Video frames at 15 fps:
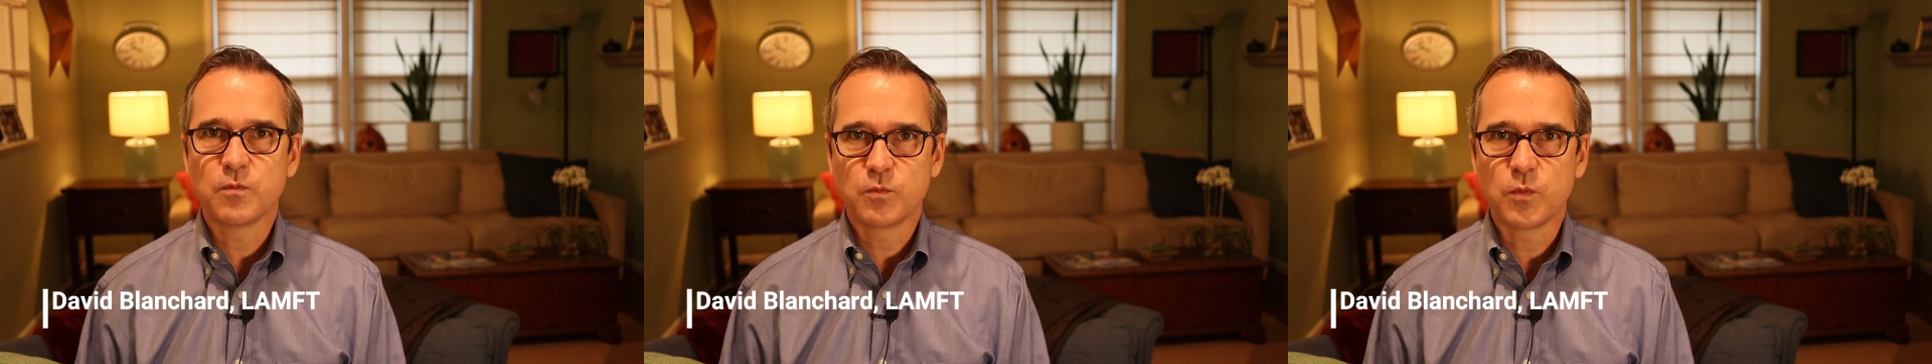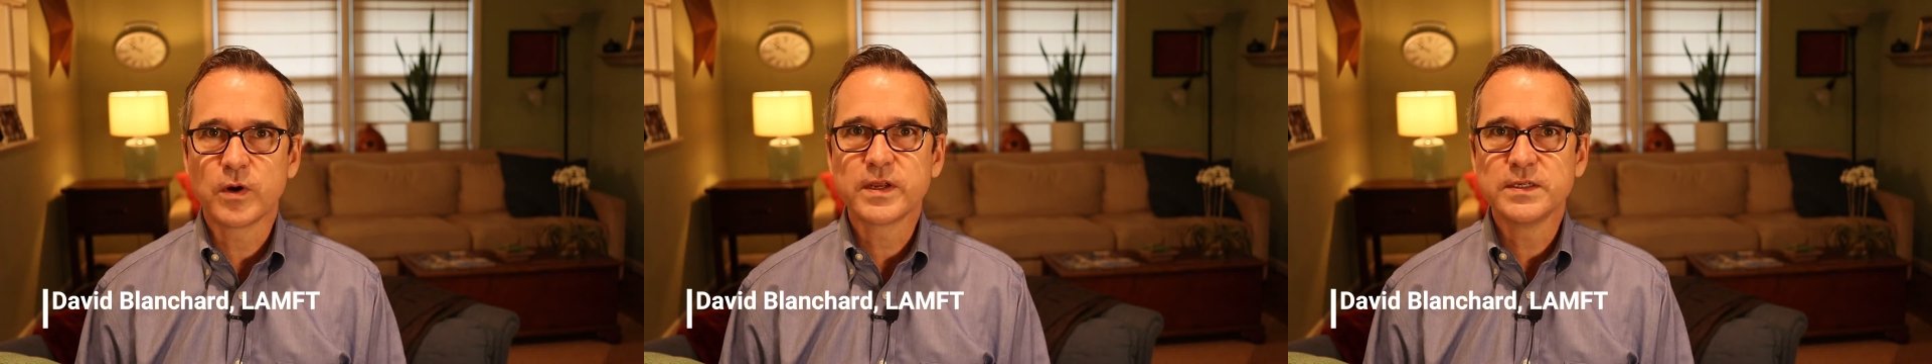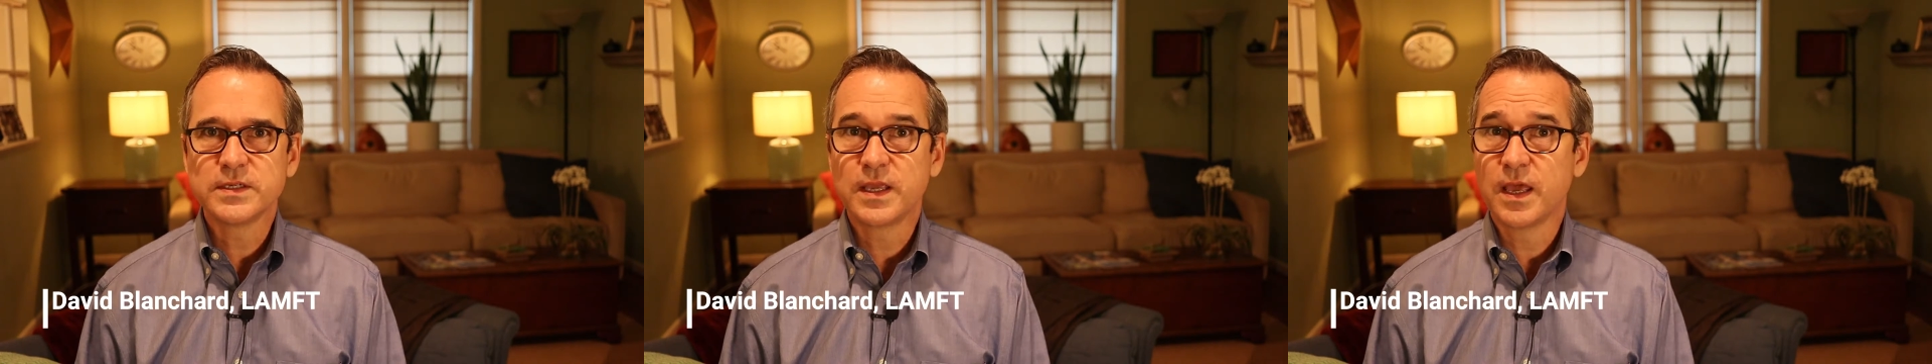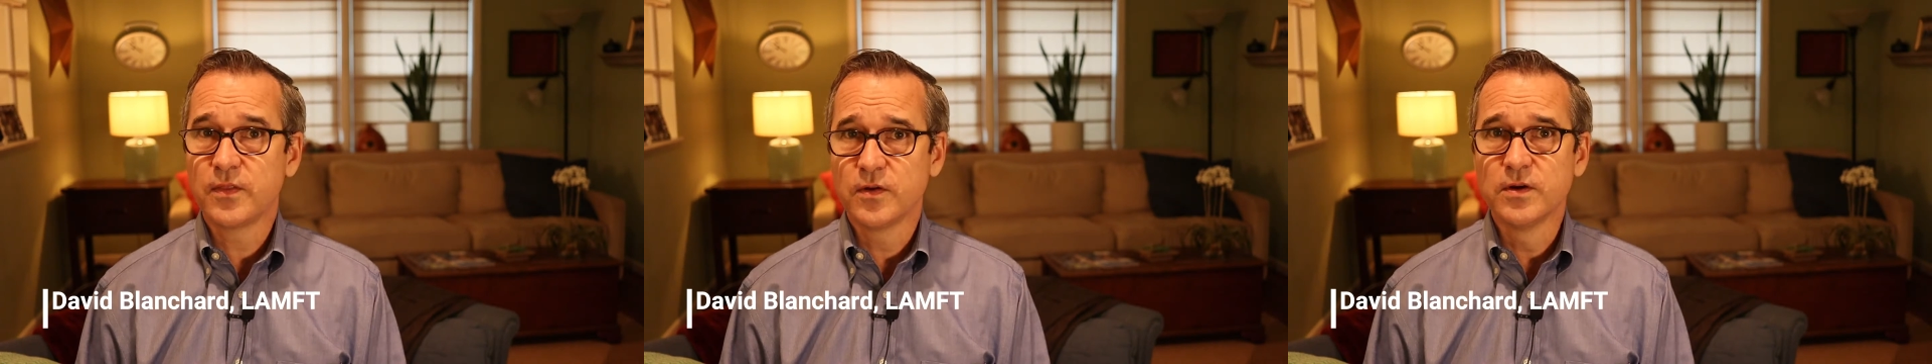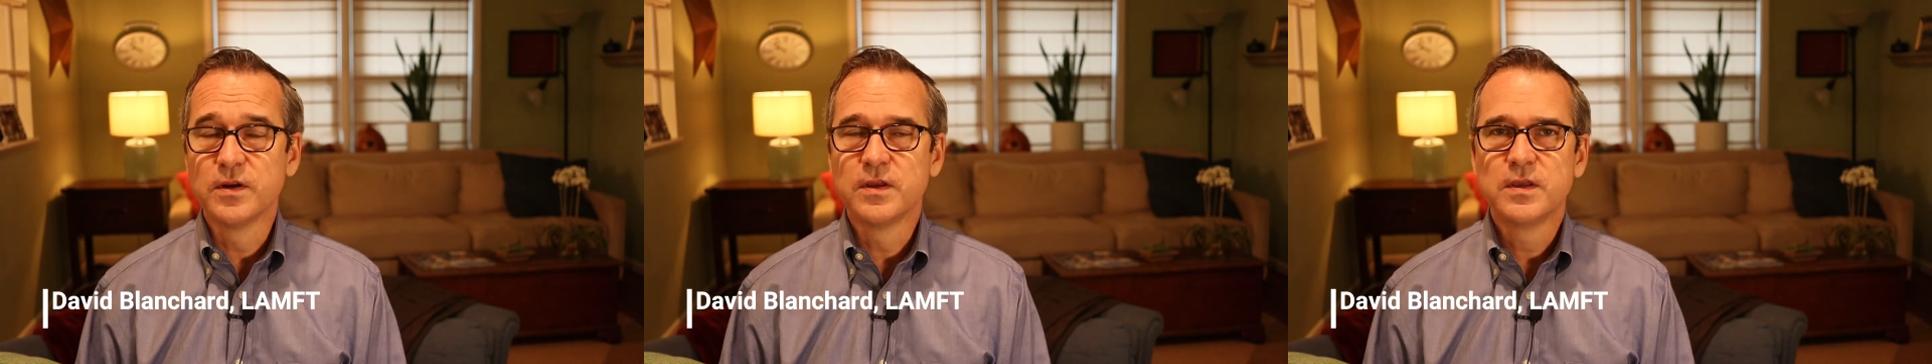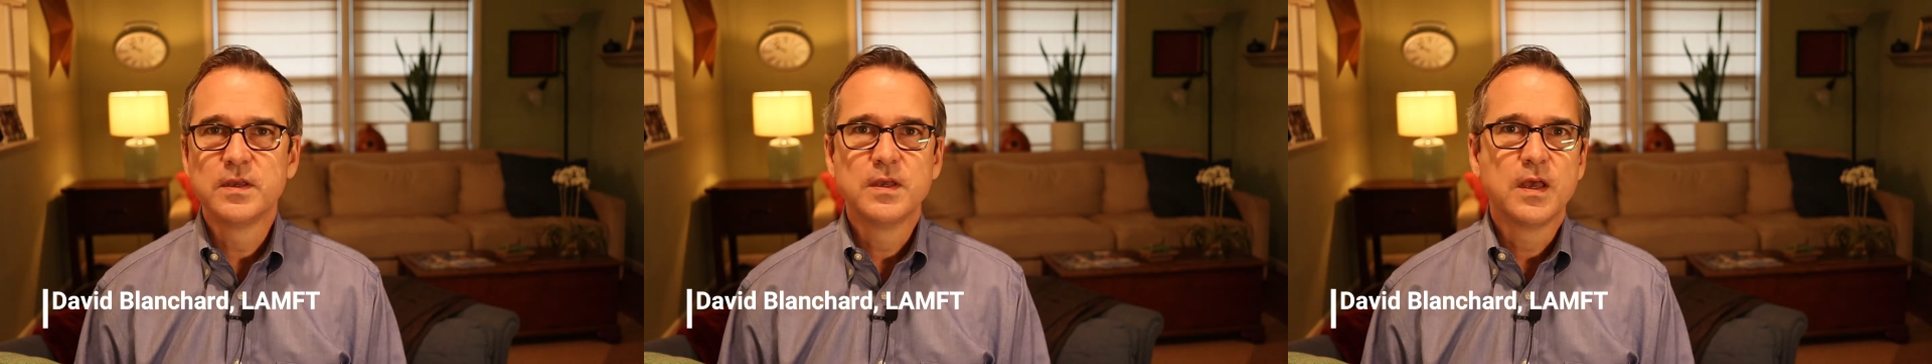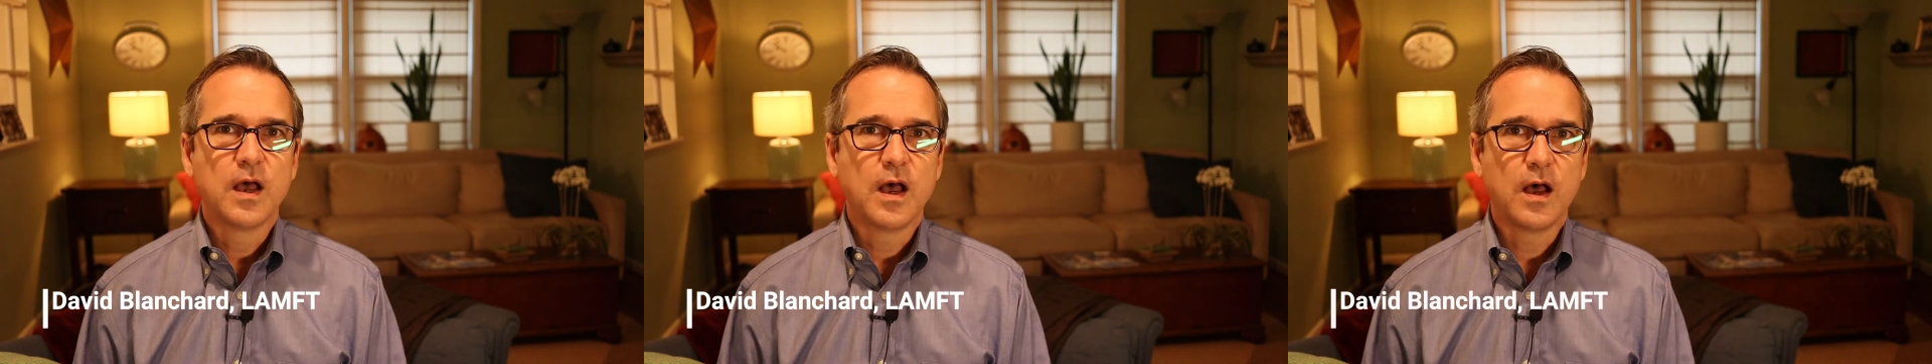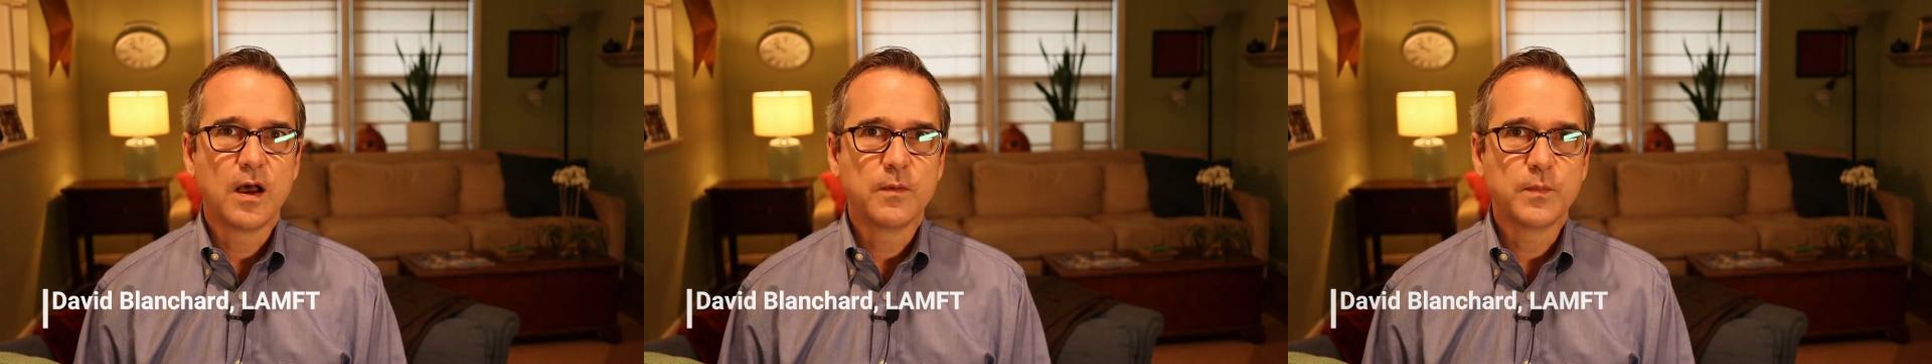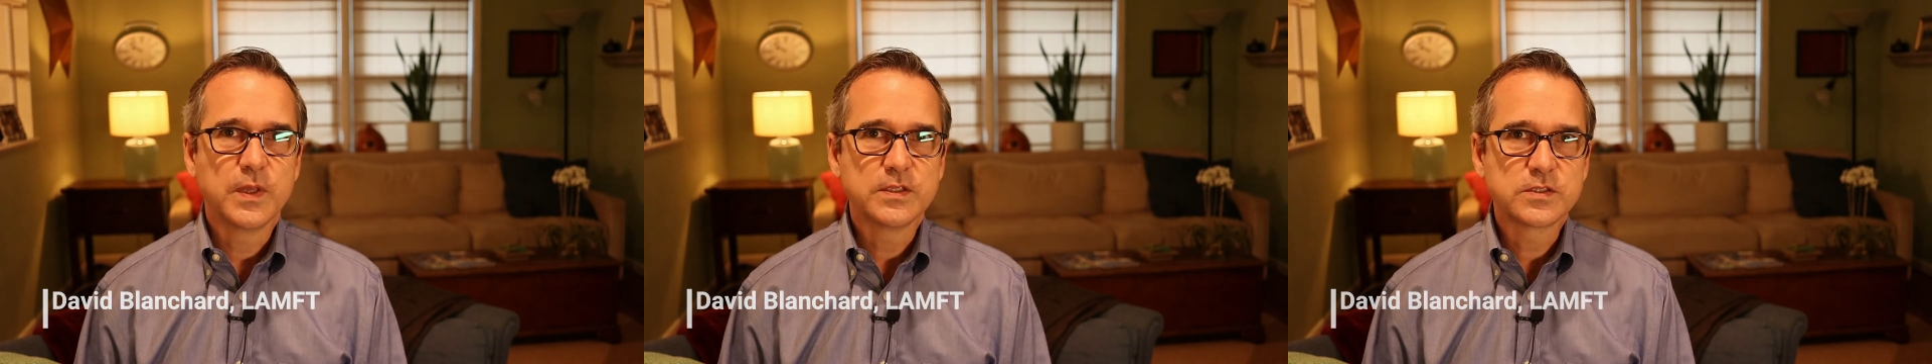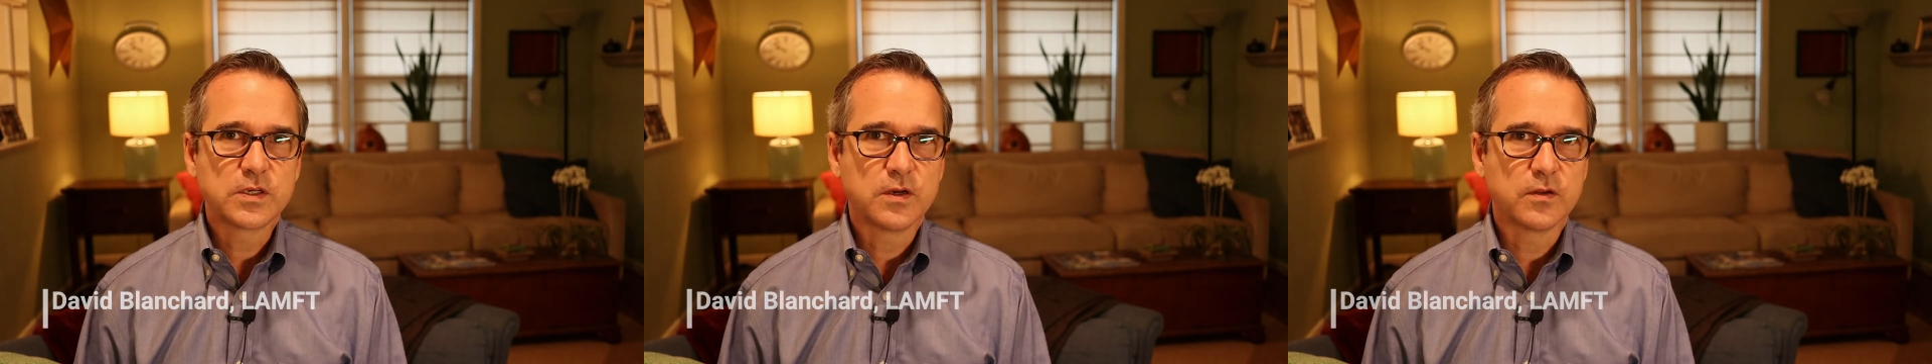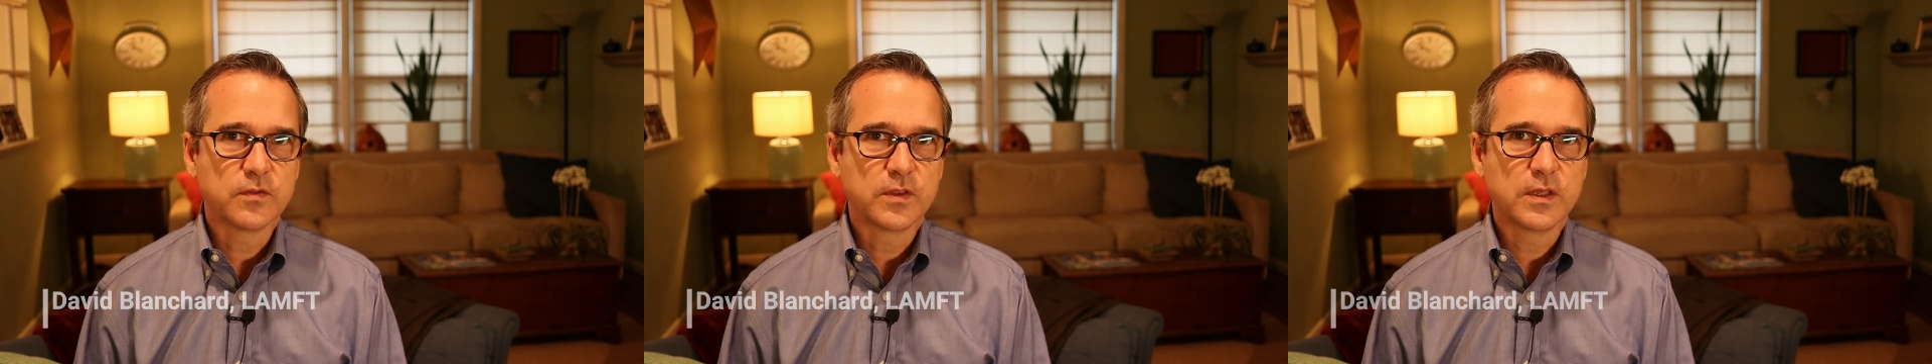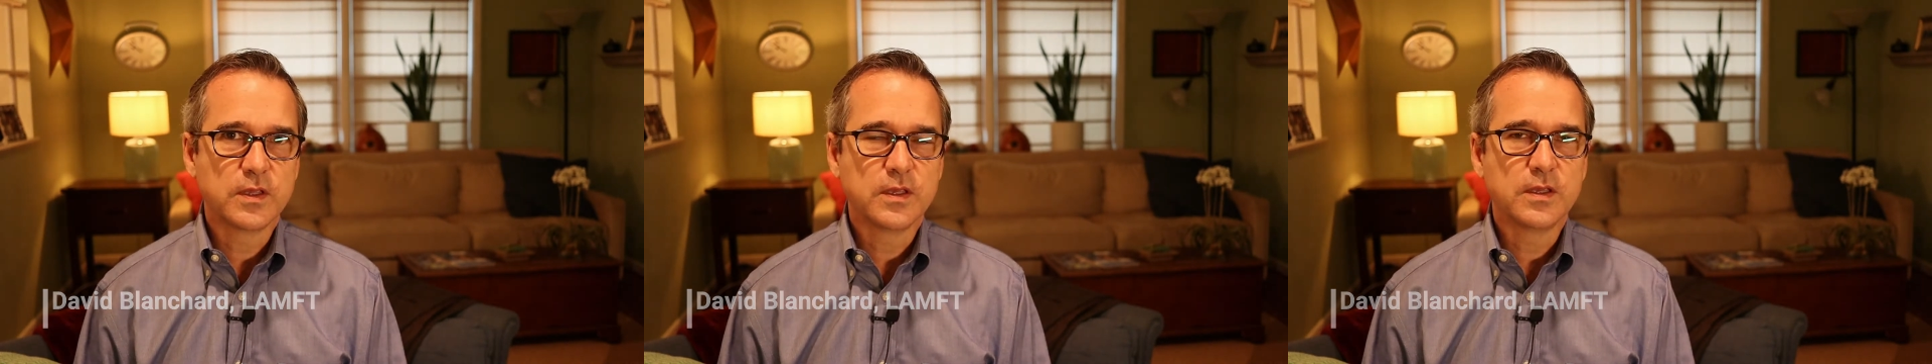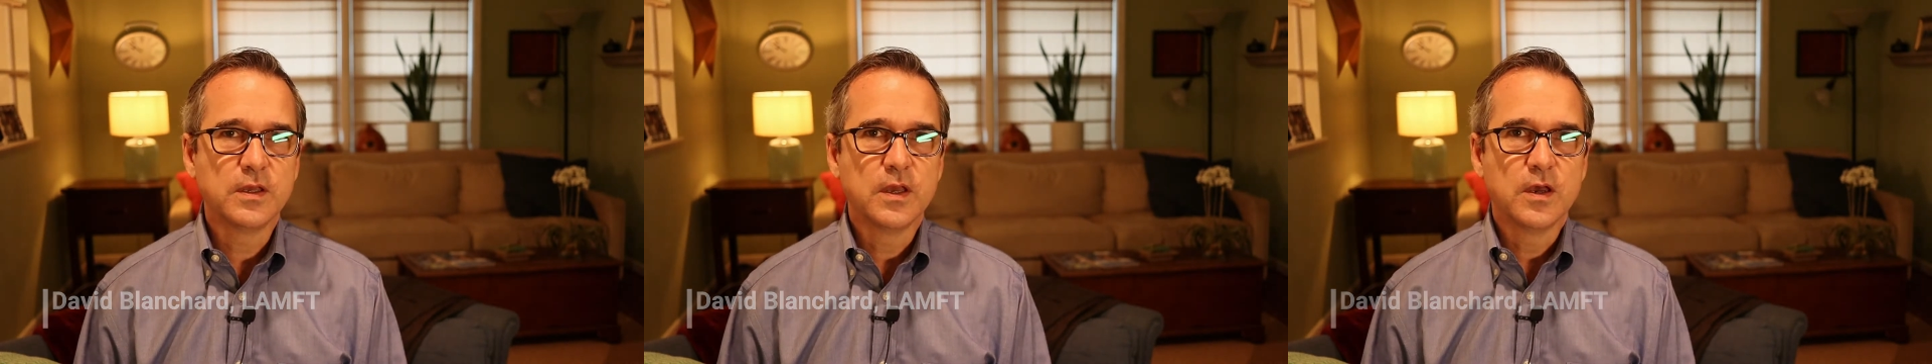working together. It's called the